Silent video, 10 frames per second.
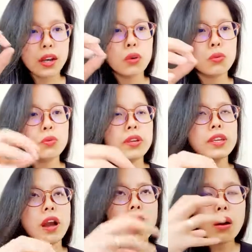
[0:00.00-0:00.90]

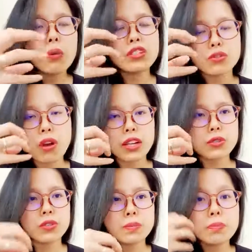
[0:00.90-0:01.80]
we always try to
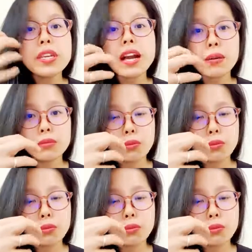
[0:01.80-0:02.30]
speed up